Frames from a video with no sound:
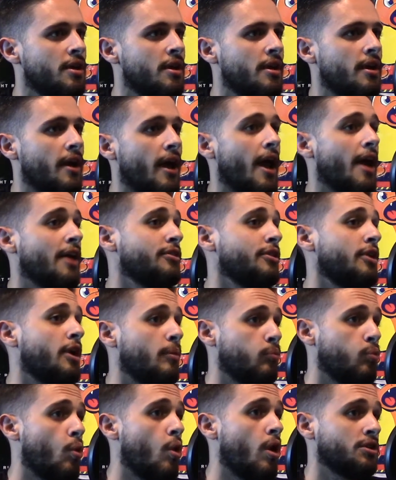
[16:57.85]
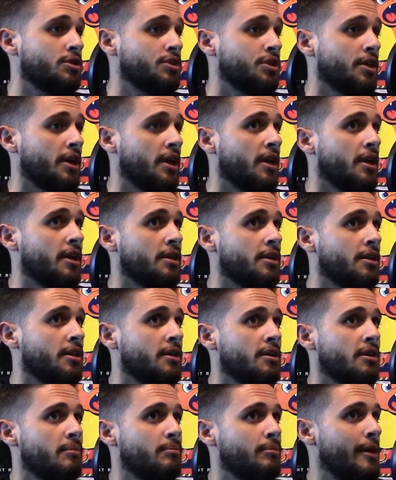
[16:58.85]
Ended up watching it
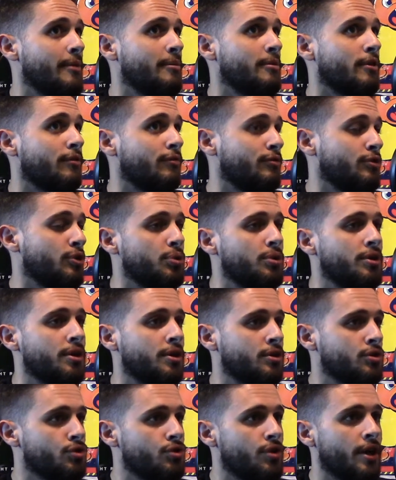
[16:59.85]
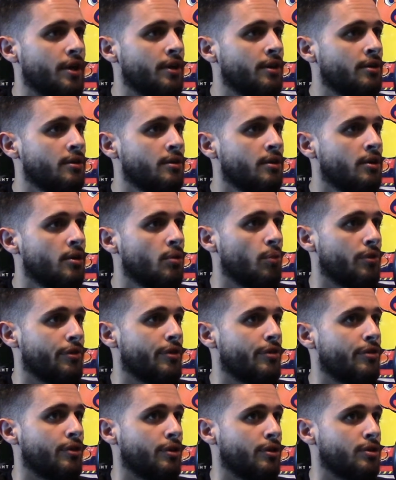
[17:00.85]
maybe a few years later when the
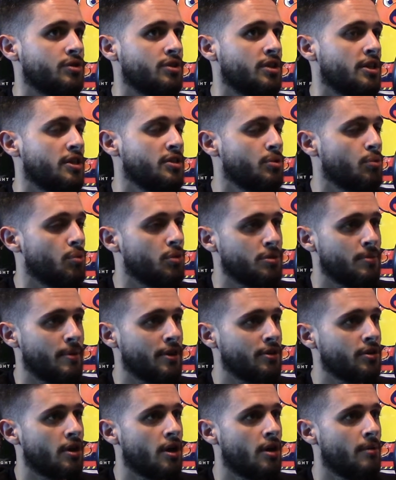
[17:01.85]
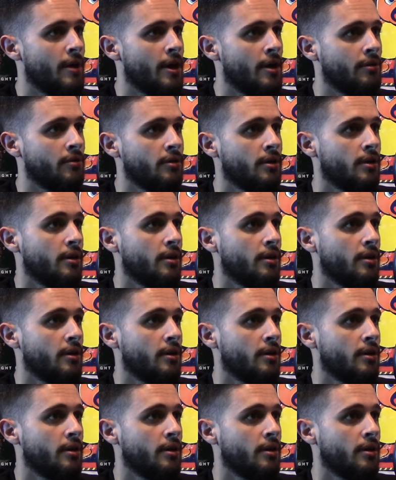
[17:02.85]
third season was about to come out.